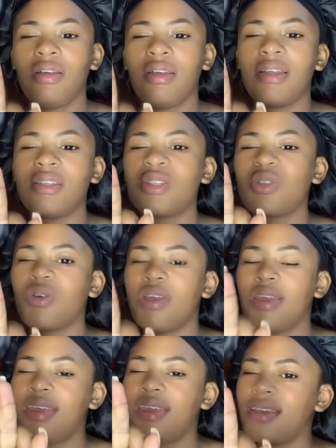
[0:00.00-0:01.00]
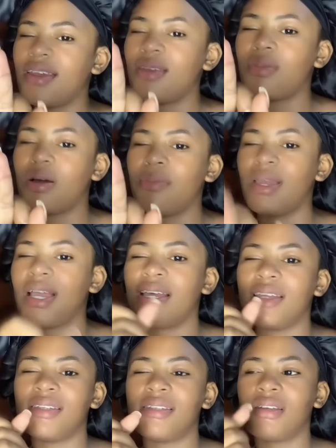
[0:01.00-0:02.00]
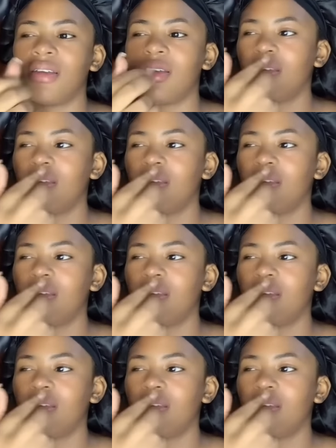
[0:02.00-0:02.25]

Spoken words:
get stuck in the map because